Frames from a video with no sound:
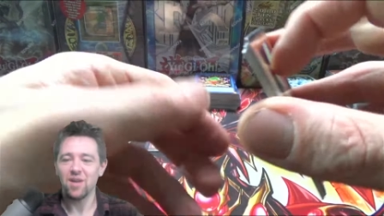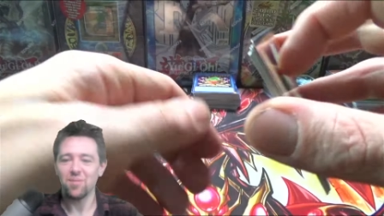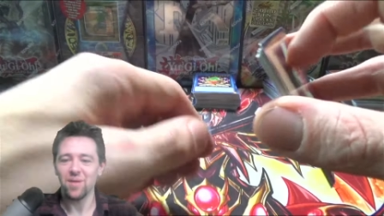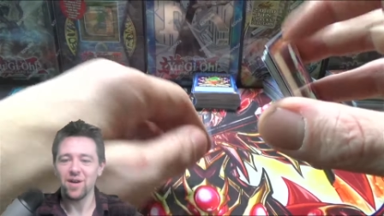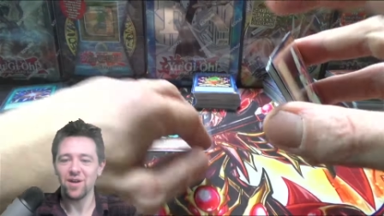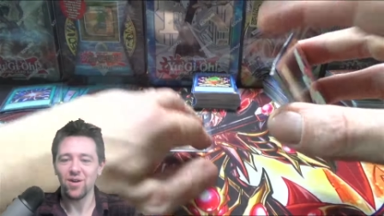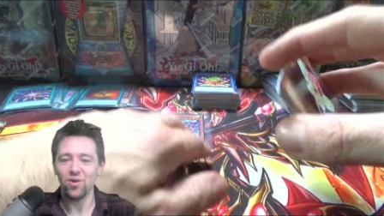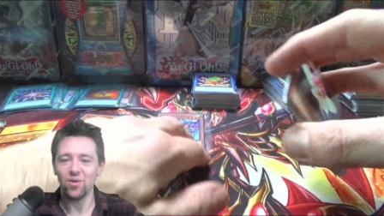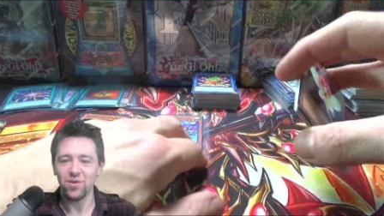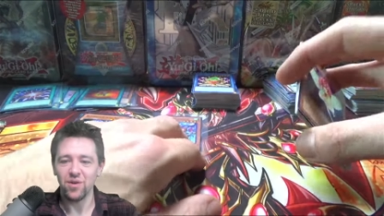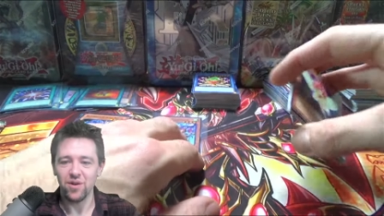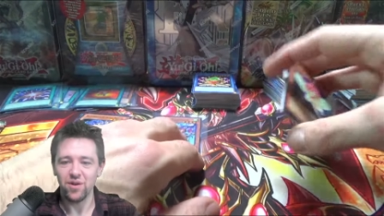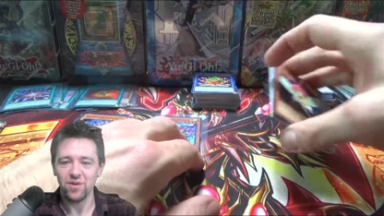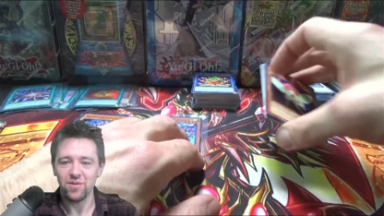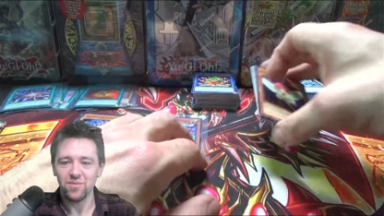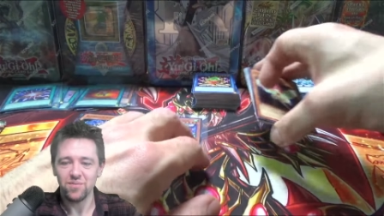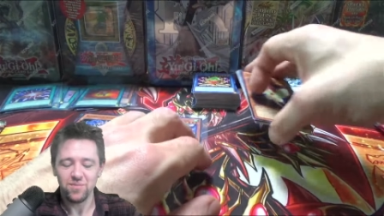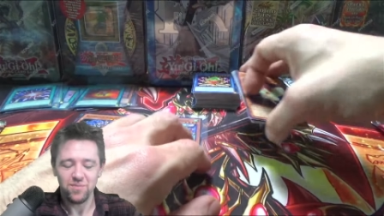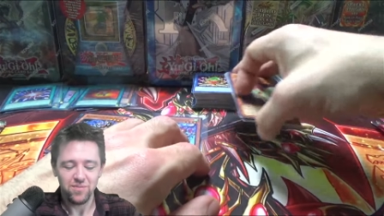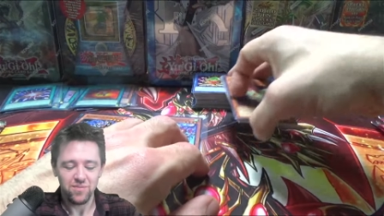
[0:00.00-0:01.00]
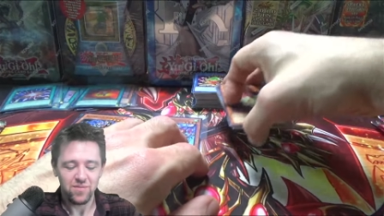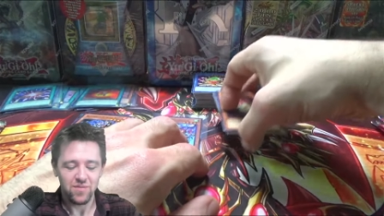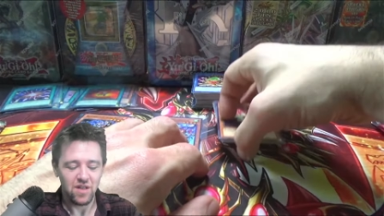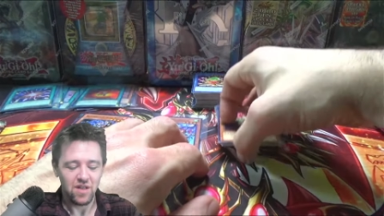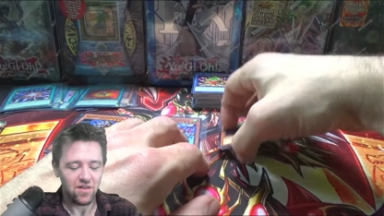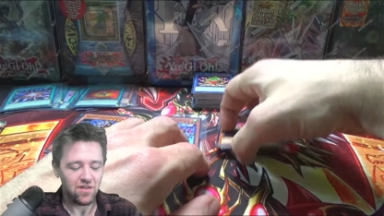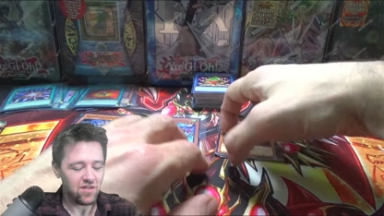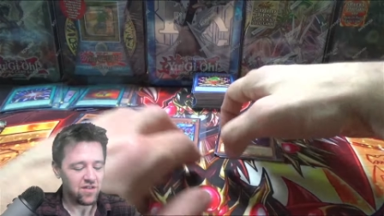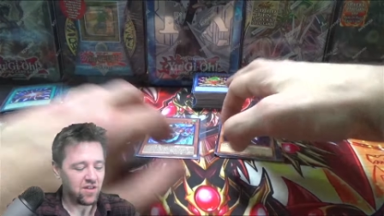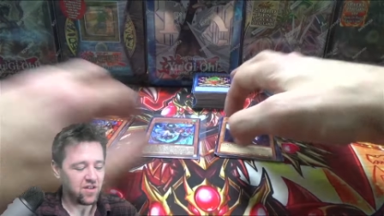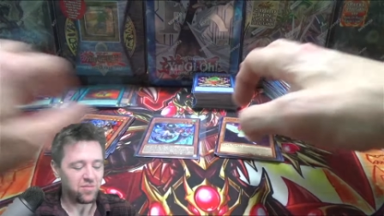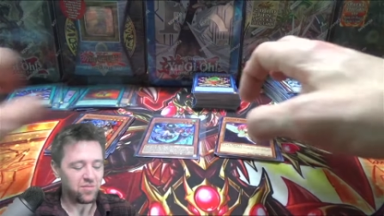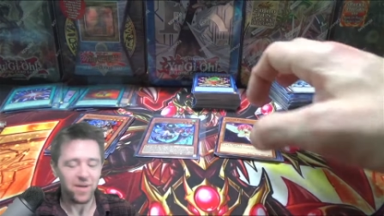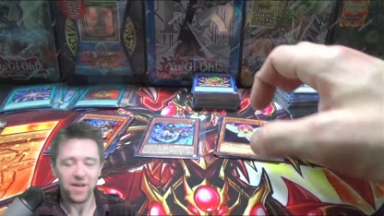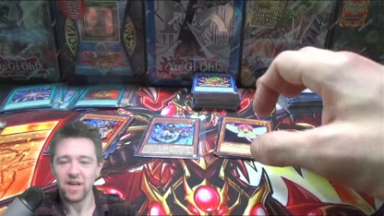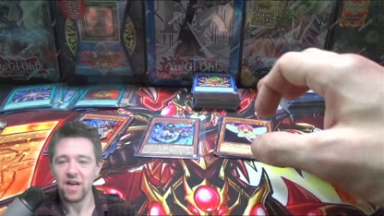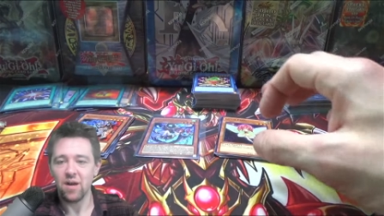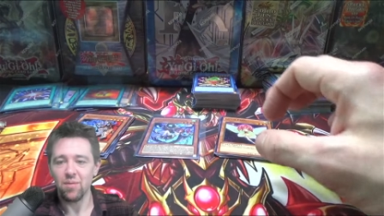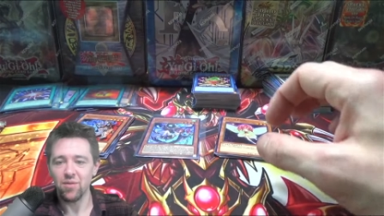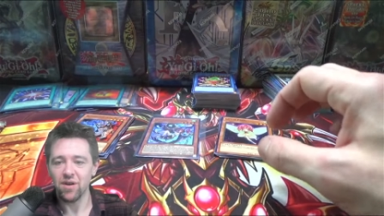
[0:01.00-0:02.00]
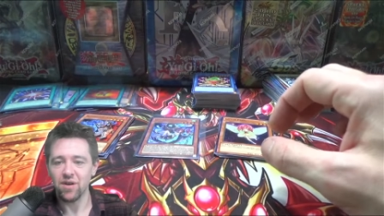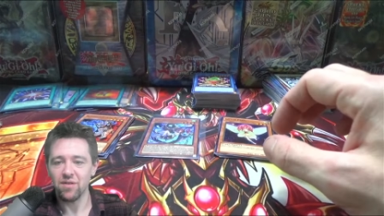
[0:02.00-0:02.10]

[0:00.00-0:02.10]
my goal here. As long as my camera can